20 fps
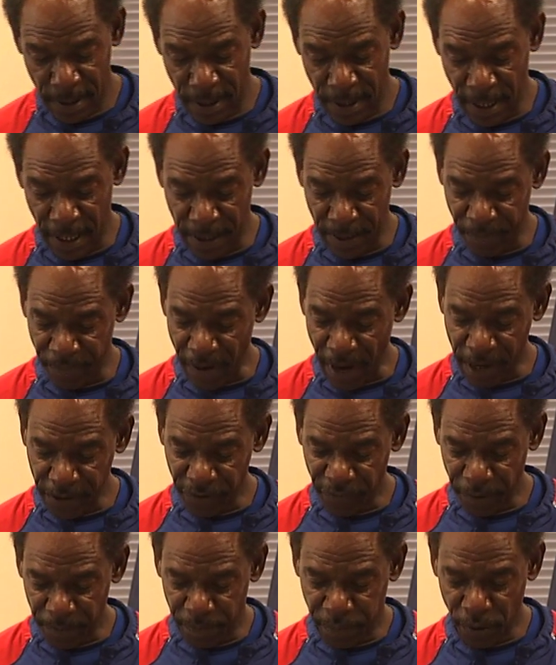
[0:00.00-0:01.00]
And I'm proud to
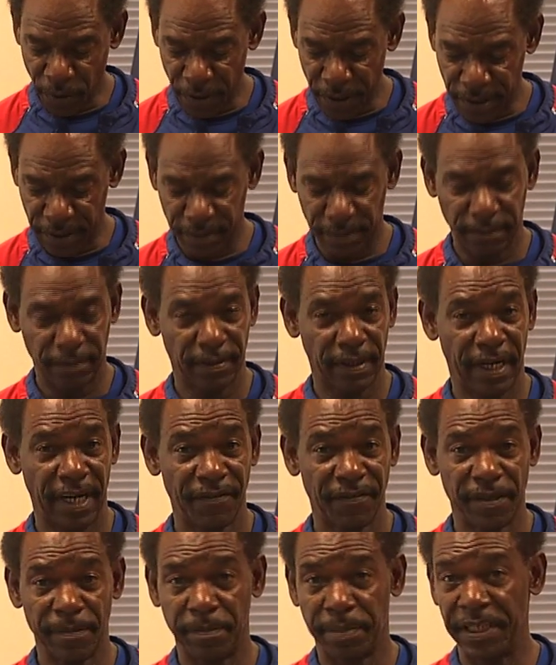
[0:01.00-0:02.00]
report that I have
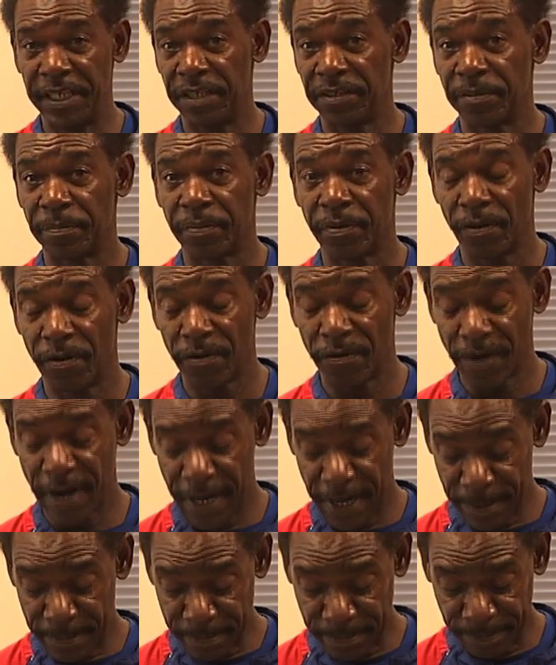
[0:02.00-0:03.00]
completed the
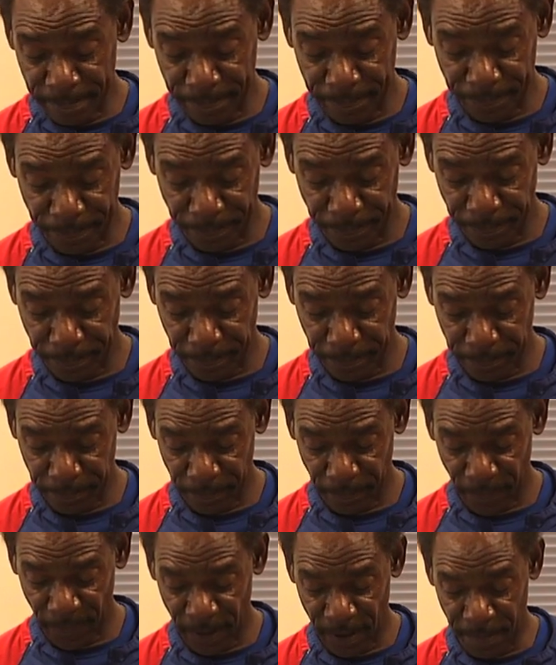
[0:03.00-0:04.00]
program,
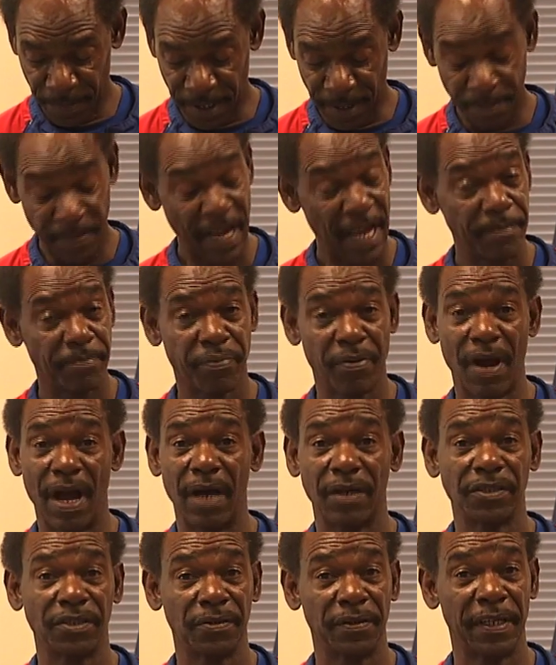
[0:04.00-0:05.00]
but I'm not
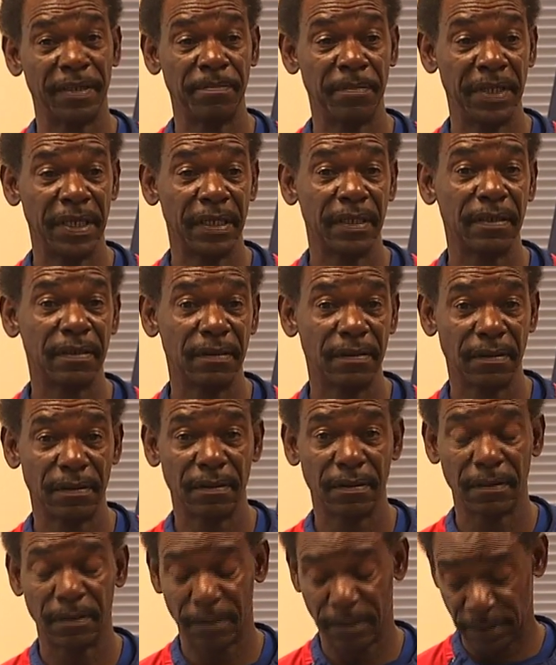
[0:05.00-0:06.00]
proud to admit
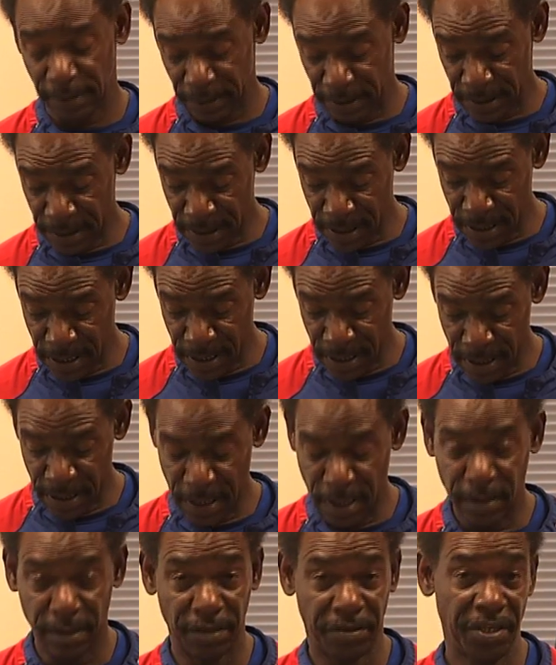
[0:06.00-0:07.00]

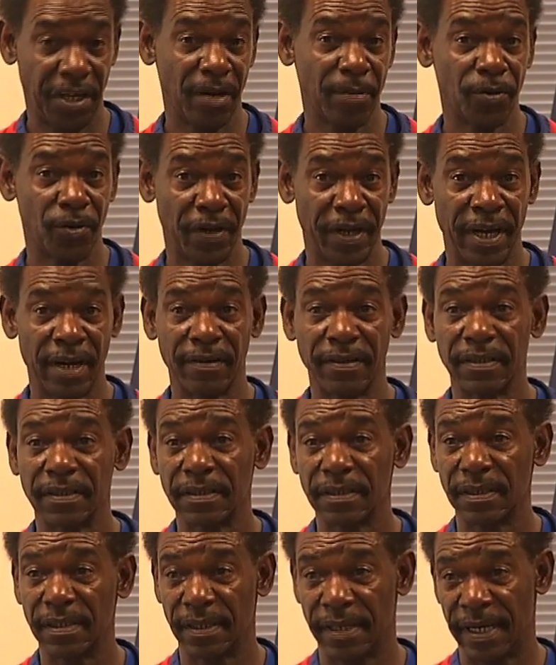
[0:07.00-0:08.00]
the terrible error
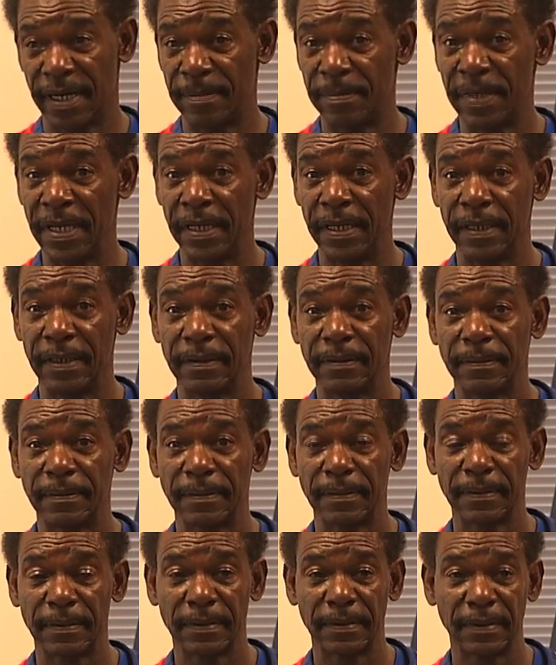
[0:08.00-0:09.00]
that I made.
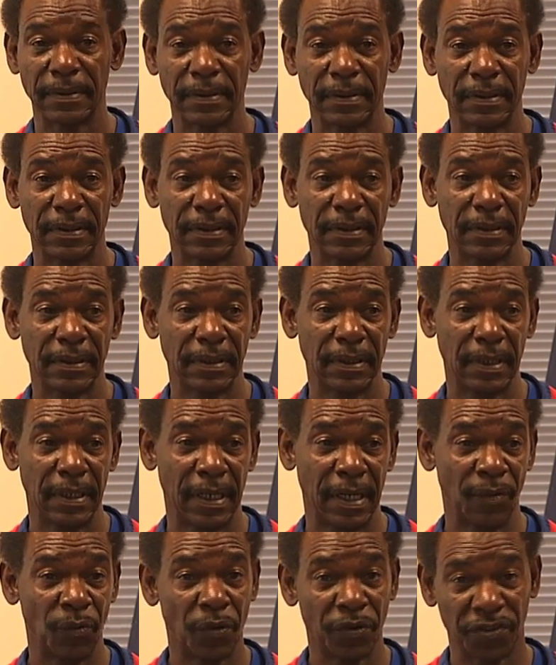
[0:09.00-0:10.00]
And
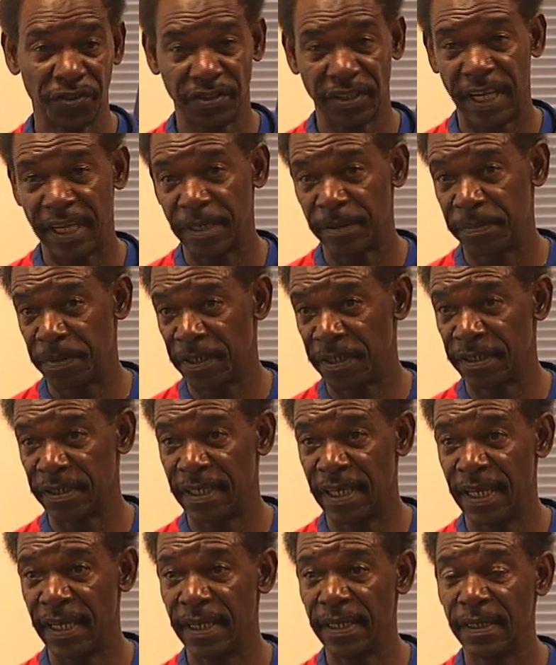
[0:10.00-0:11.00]
I want to stand up here
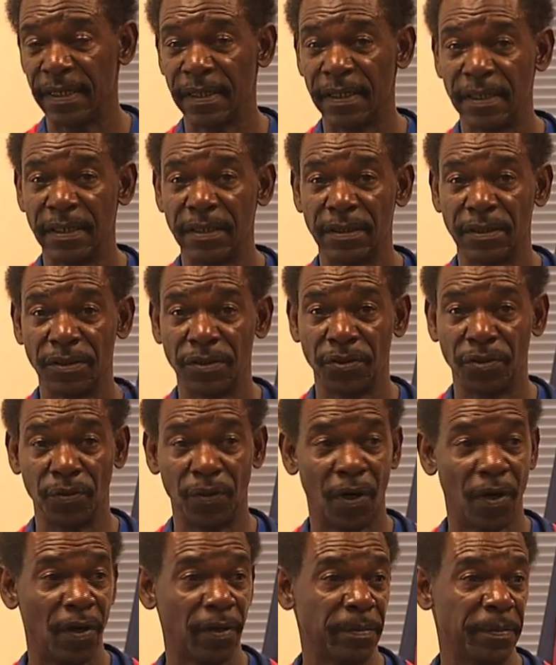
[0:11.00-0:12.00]
today to
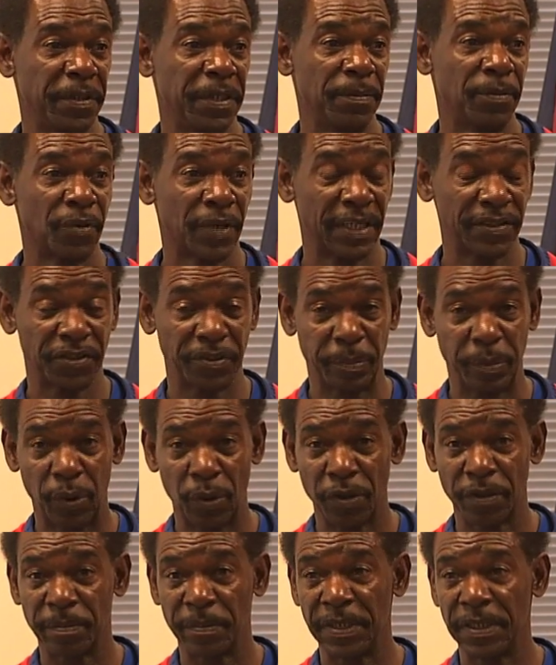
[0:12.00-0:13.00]
all the people that
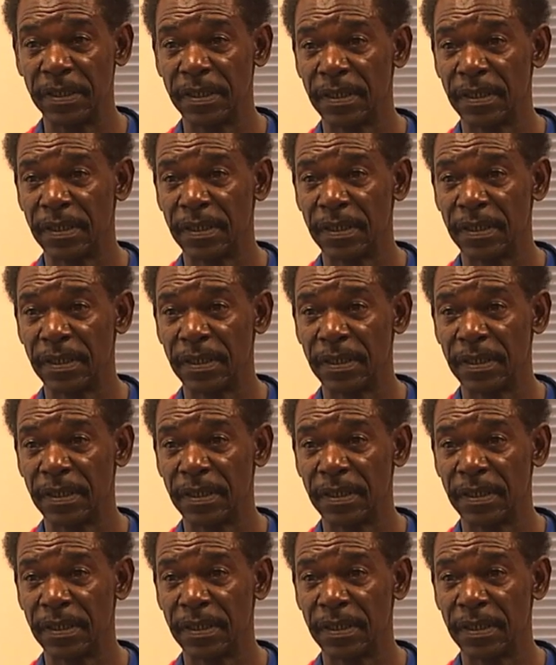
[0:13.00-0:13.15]
support me